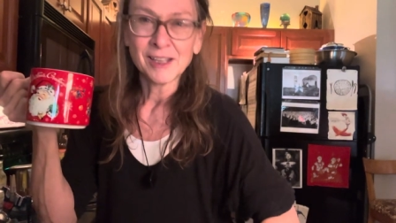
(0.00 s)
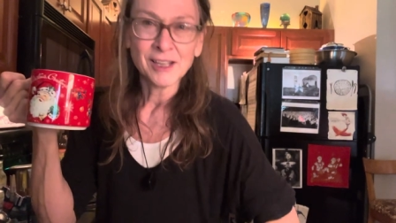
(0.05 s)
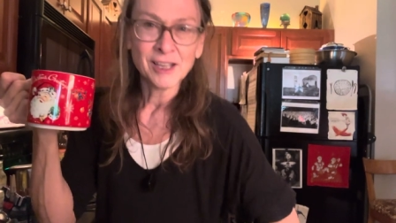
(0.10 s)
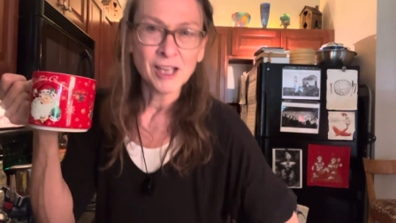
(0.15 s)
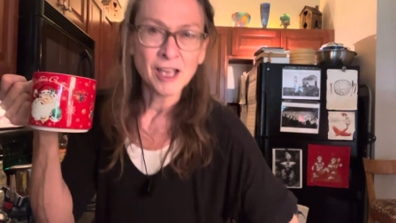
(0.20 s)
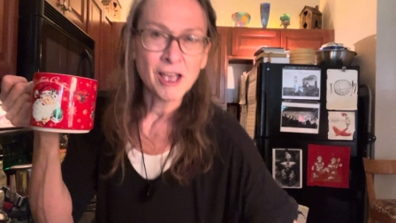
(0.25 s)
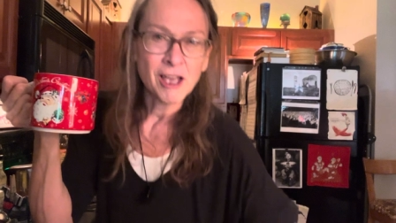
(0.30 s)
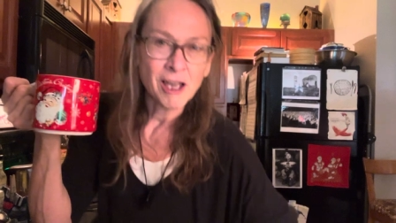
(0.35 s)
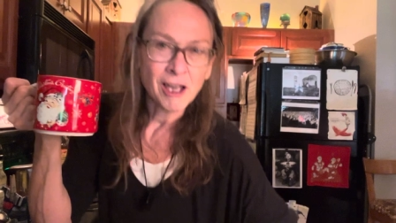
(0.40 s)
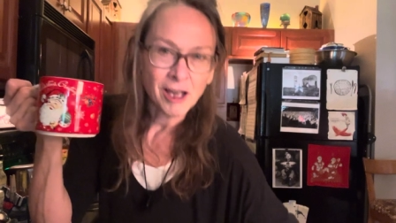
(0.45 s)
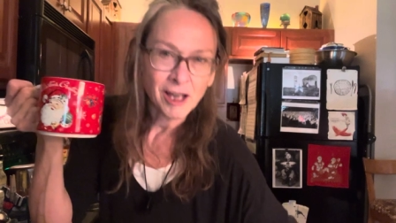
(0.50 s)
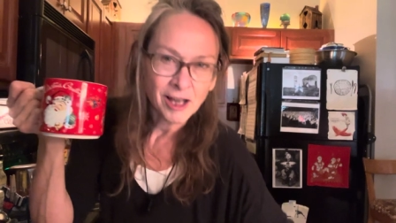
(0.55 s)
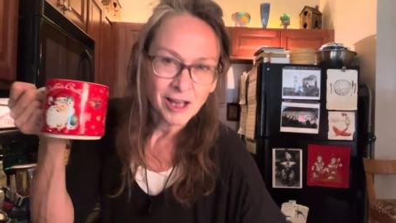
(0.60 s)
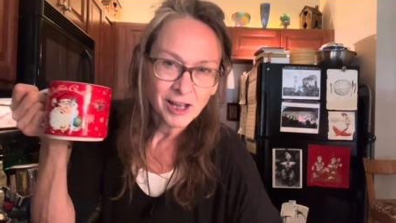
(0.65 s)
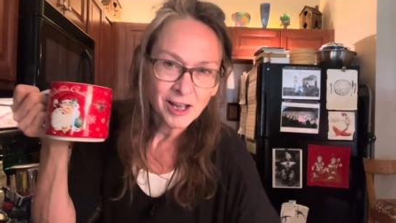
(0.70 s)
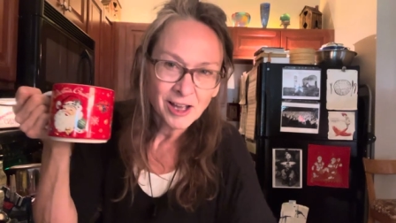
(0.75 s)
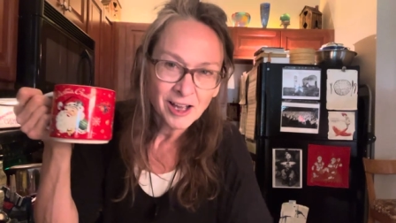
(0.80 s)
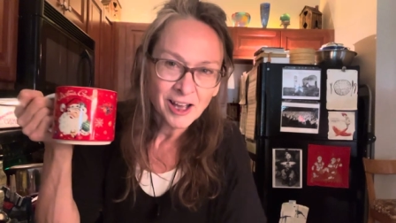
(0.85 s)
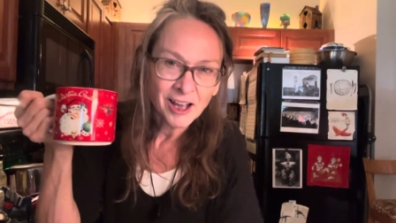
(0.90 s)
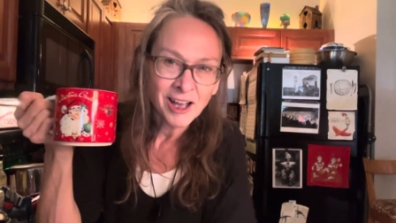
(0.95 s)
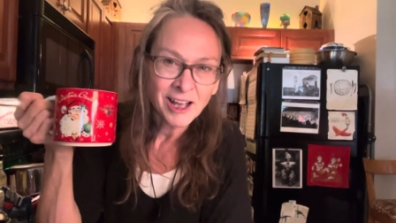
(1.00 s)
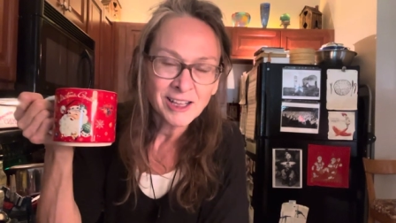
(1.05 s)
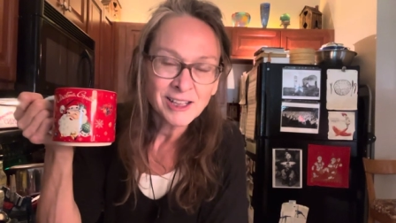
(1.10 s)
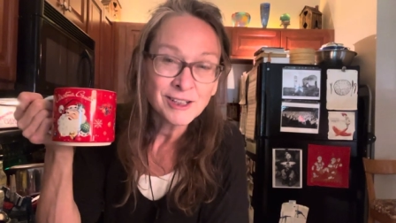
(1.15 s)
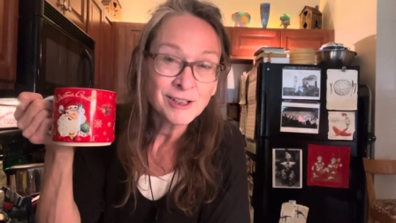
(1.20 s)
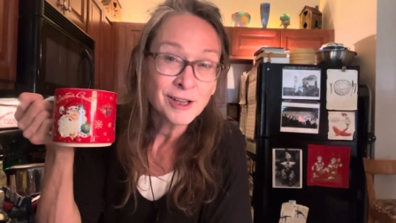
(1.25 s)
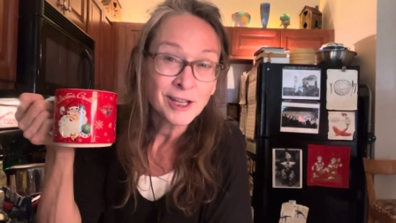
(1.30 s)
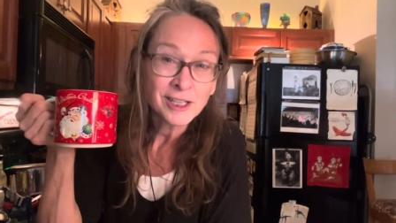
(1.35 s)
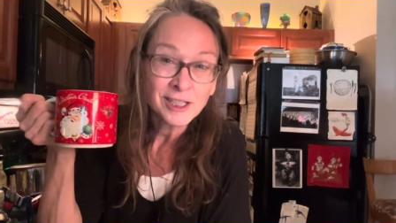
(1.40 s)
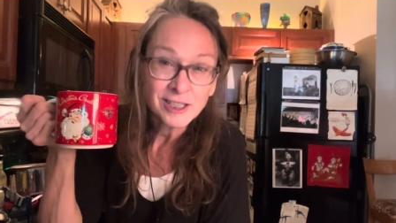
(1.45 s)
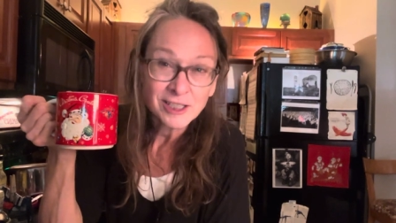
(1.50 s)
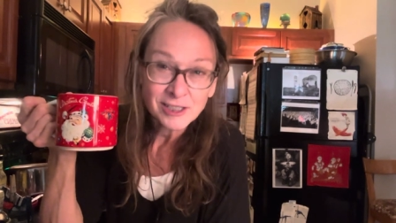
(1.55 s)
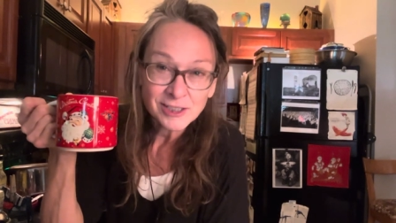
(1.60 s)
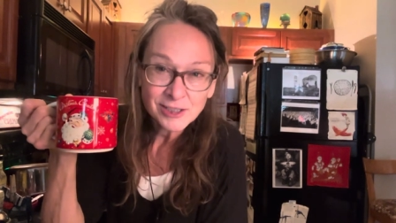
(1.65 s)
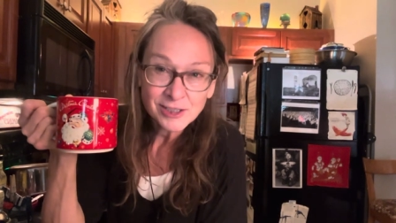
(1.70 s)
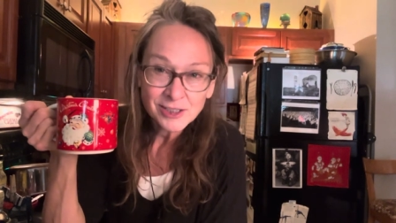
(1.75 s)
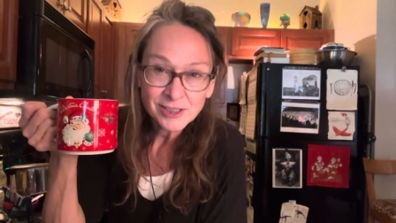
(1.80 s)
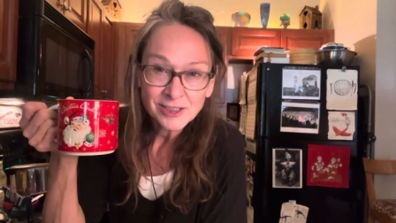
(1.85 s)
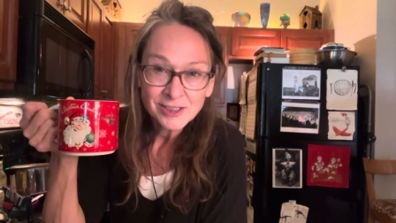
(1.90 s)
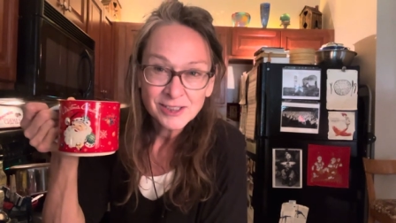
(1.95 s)
yeah, I like
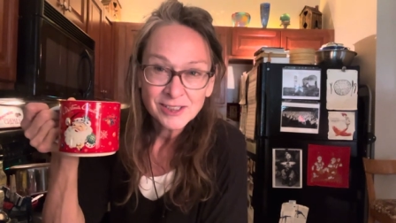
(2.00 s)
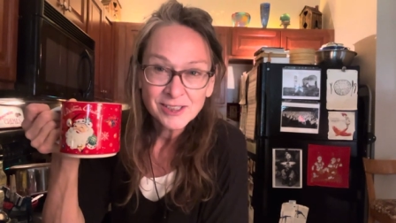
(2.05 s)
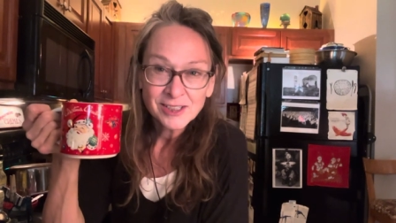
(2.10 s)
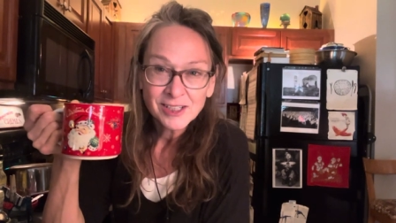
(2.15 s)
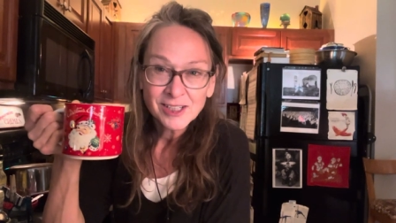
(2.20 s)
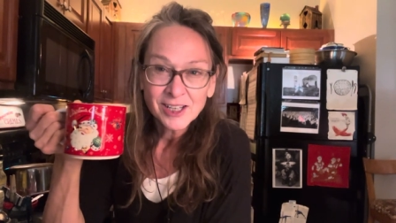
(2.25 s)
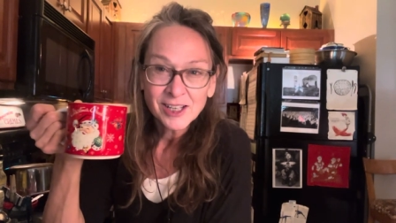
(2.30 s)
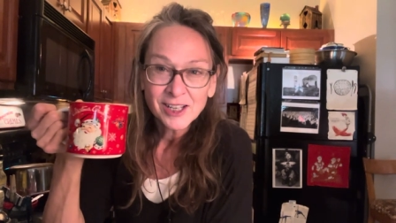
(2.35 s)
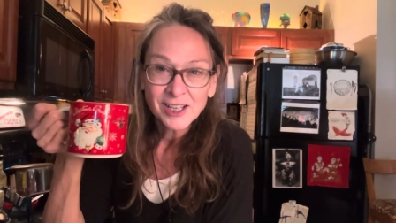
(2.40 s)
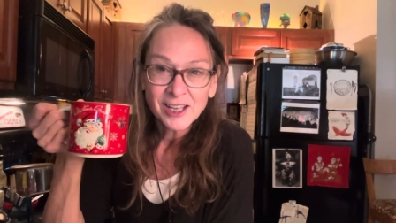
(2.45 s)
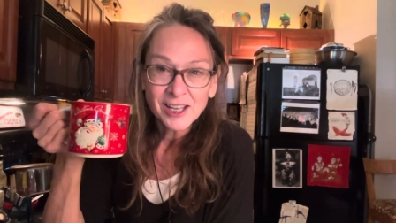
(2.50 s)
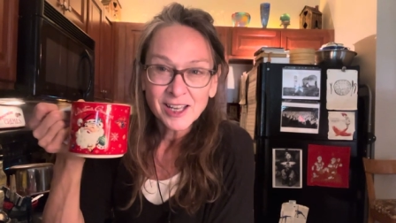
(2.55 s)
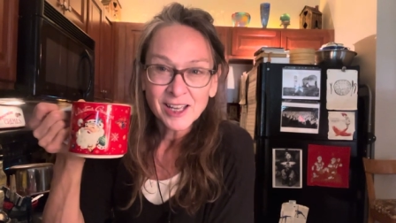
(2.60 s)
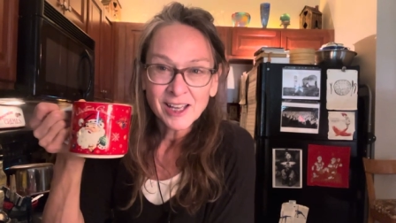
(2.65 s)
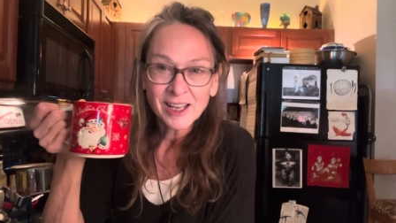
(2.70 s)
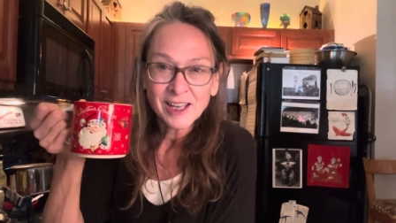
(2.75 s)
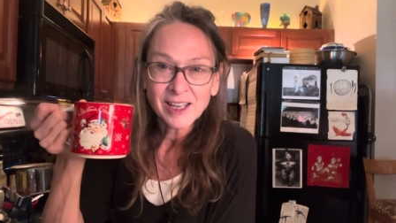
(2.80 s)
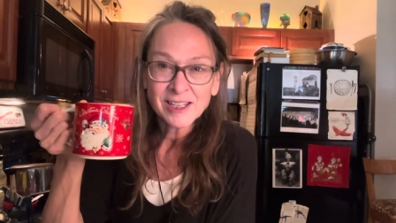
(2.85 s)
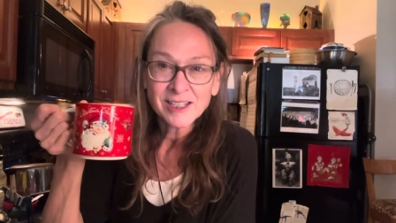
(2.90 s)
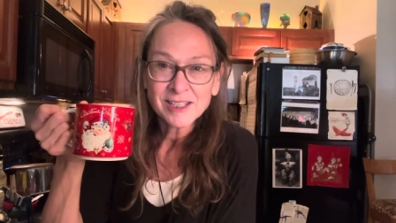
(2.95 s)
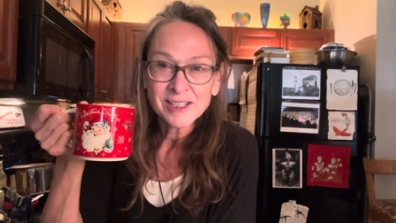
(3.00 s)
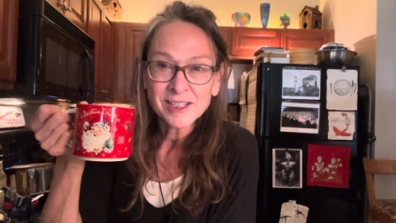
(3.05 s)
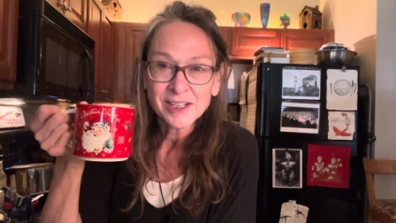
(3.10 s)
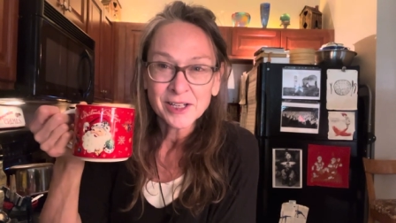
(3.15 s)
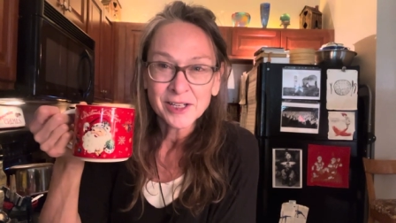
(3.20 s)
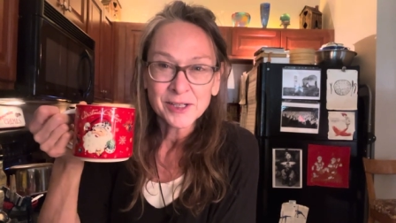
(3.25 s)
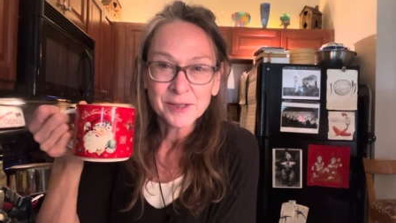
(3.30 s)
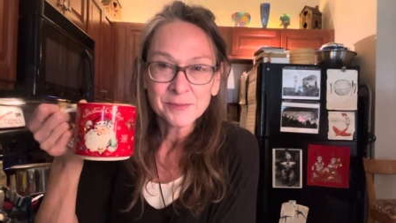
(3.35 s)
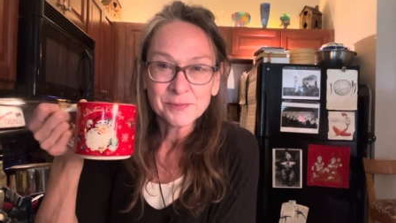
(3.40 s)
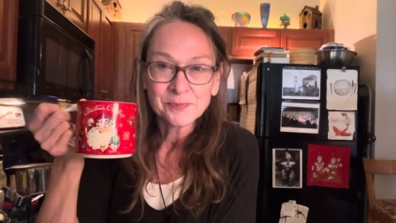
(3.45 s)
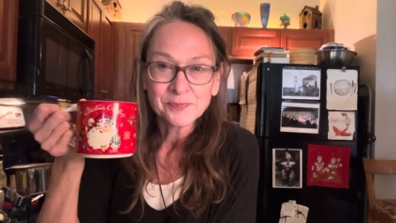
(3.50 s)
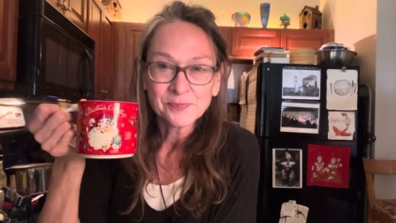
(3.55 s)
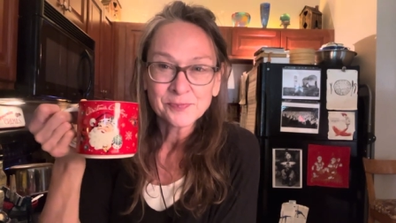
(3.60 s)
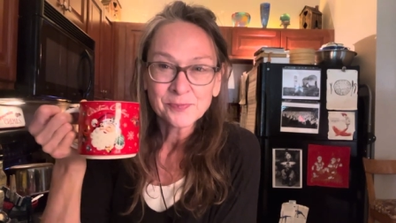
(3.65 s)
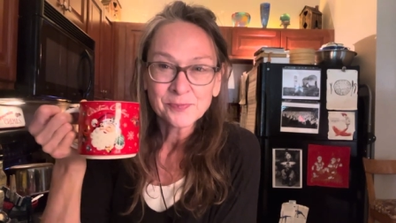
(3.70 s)
it. And um,